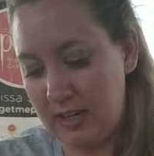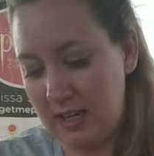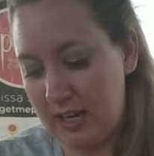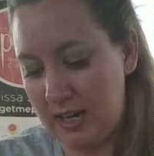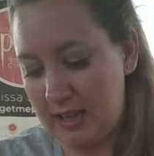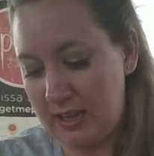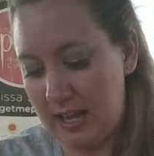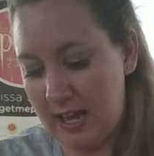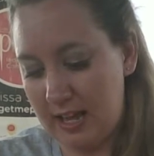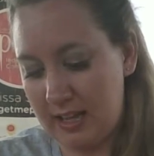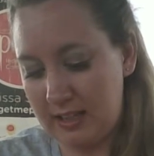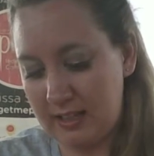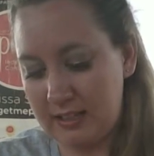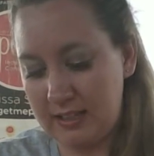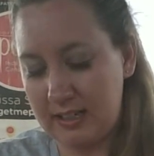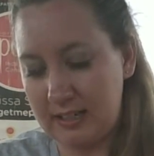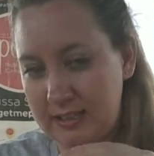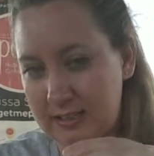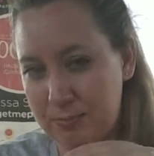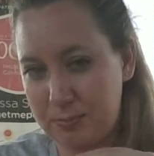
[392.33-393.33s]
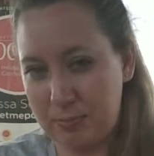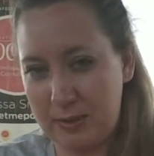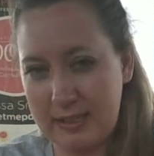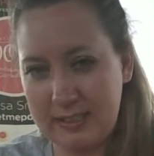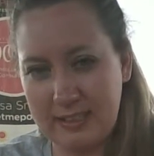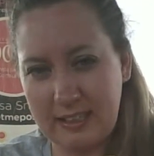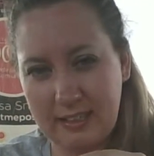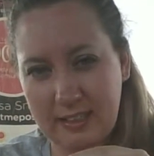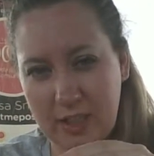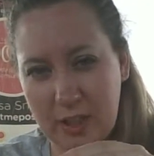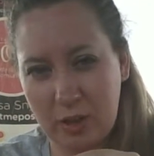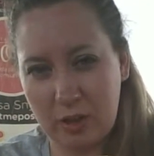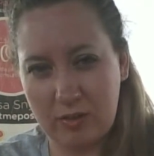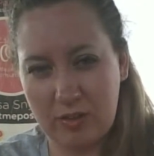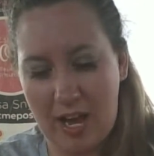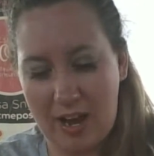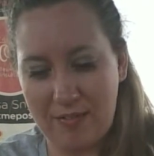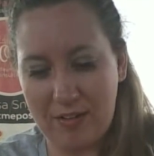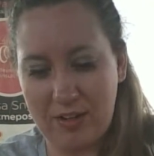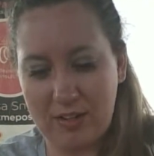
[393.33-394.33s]
and that is basically your
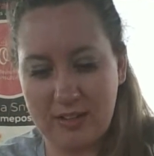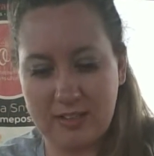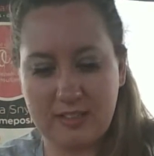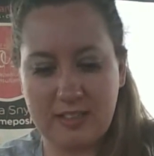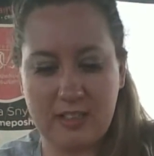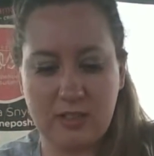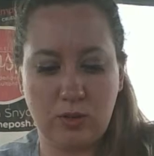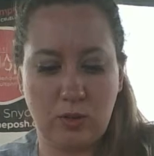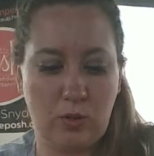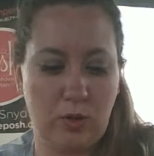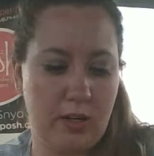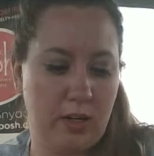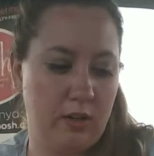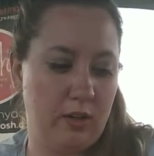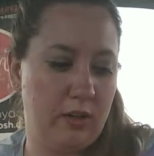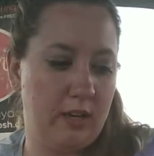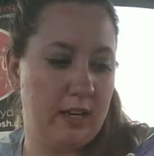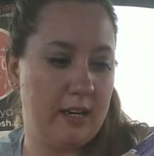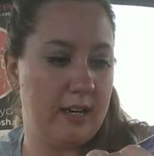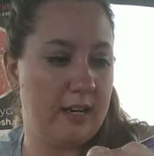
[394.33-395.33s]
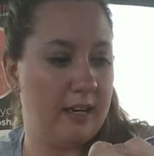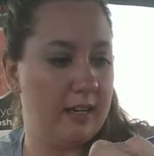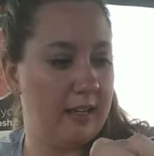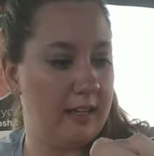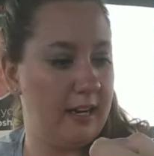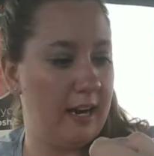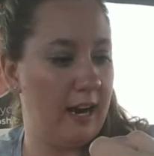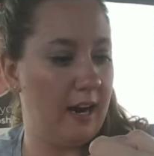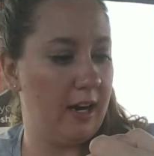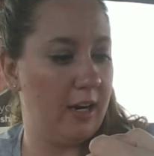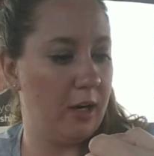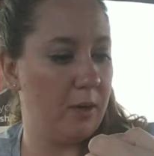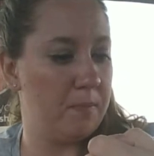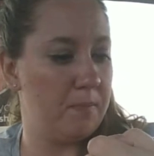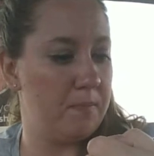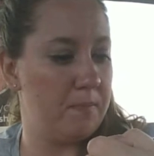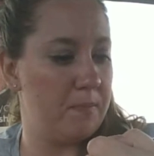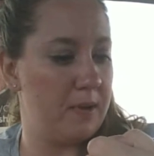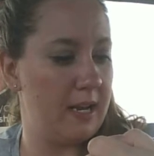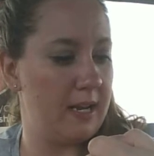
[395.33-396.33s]
lavender essential oil and a carrier
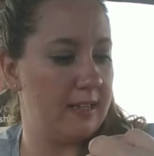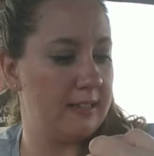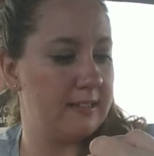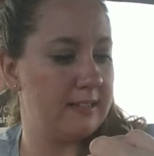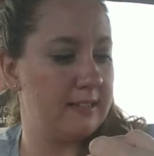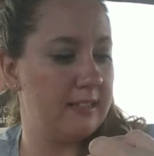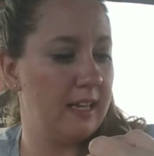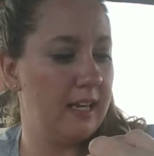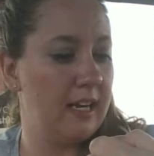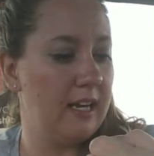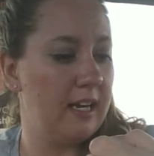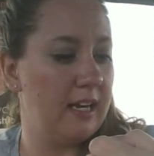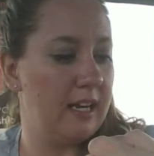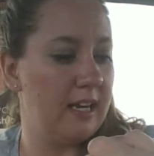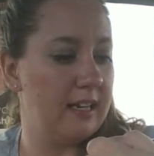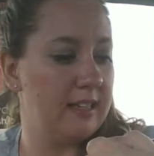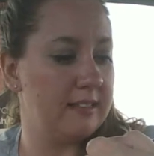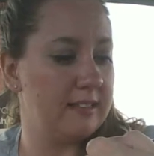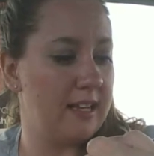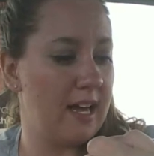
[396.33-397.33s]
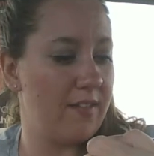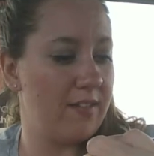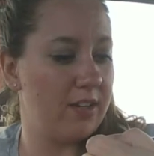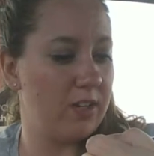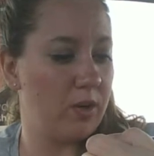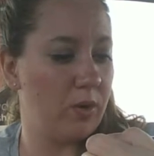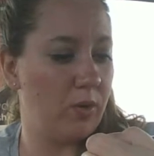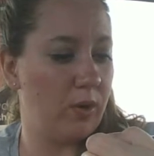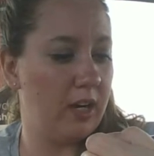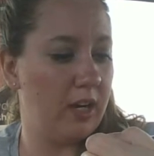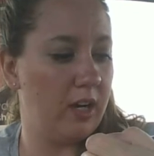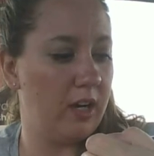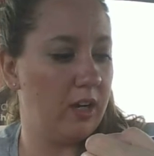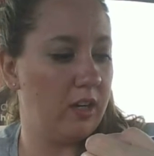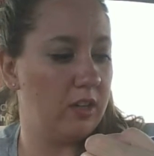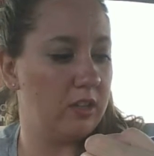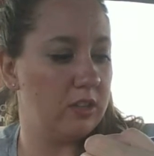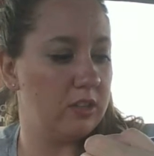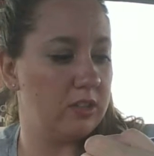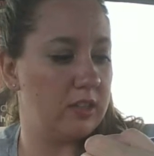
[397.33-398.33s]
base. It is lavender
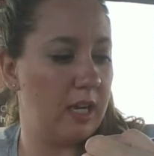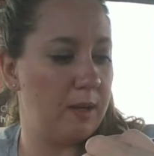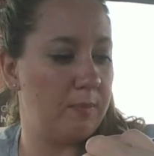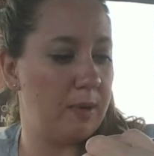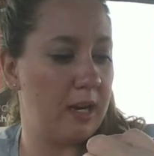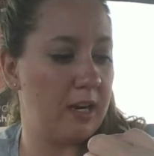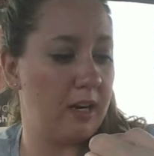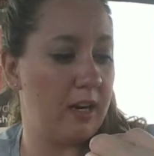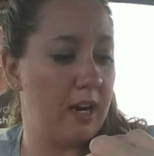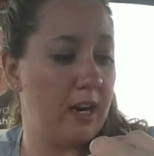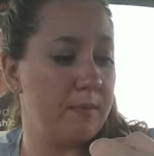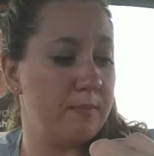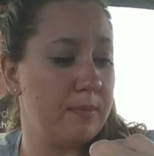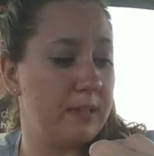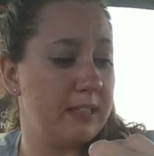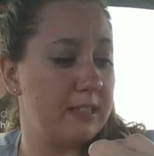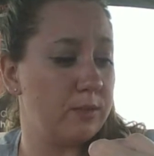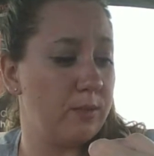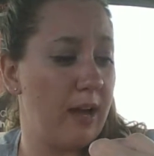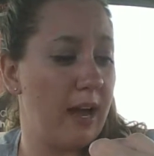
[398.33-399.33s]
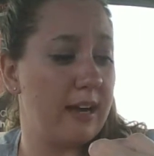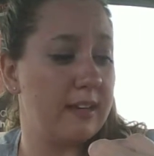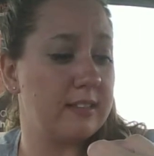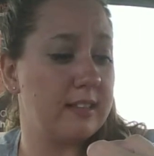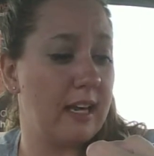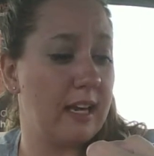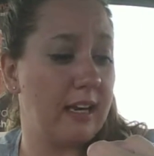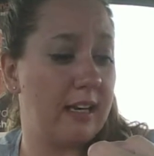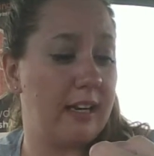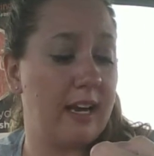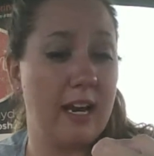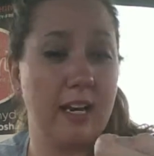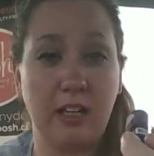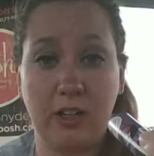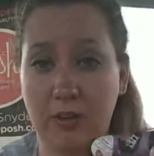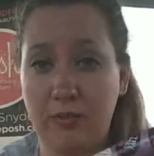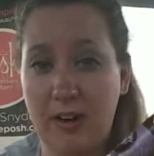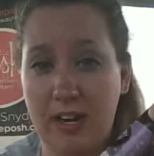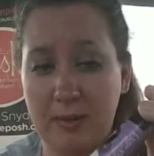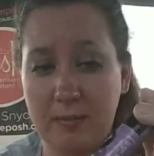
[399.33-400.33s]
oil, shea butter, and beeswax, and again
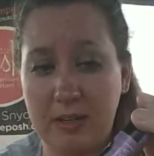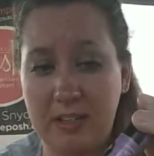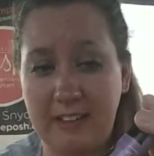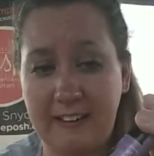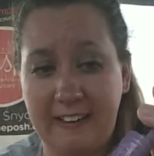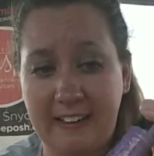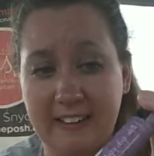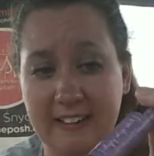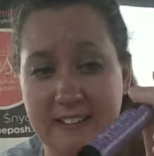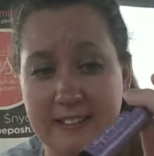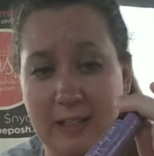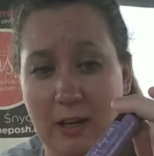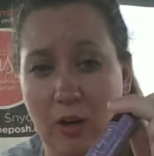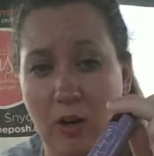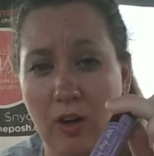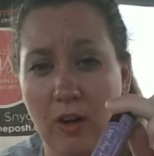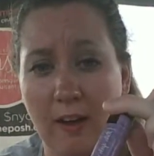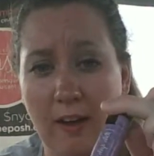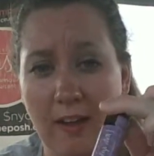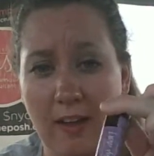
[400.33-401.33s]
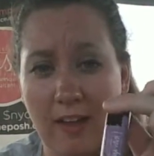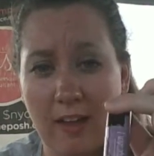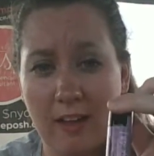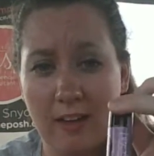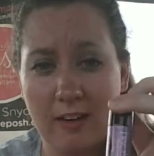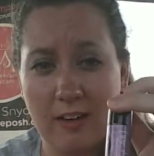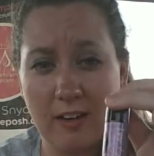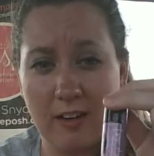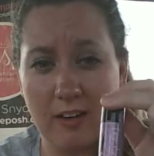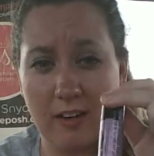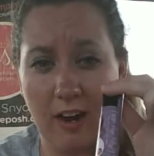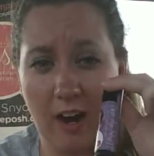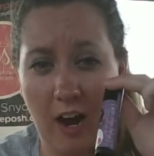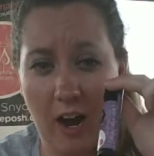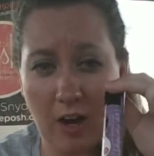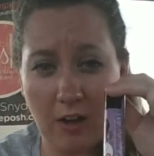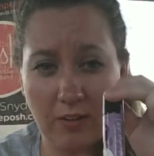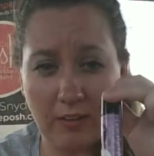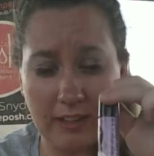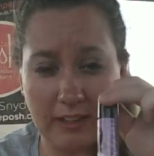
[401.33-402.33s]
your vitamin E. So
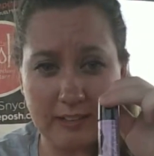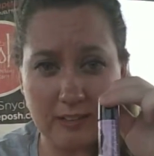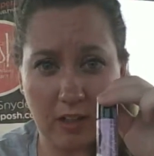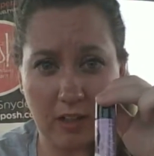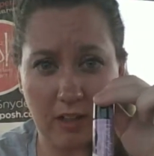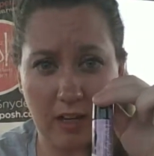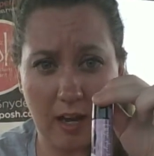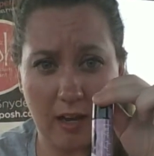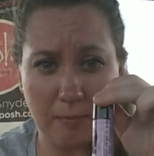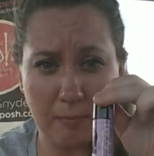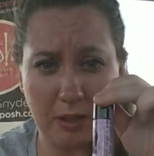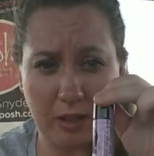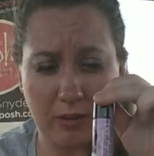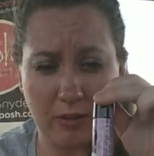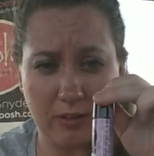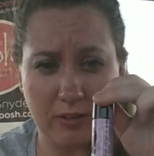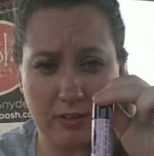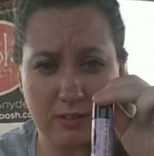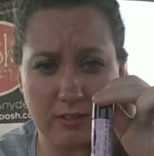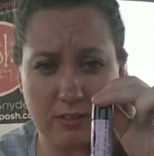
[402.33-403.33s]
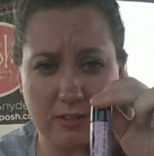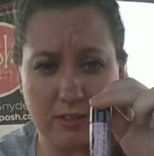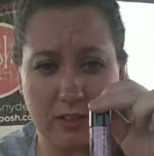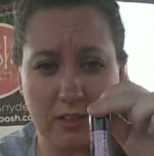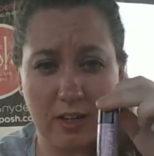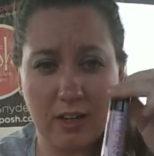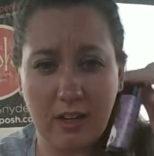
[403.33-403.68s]
all these are chemicals,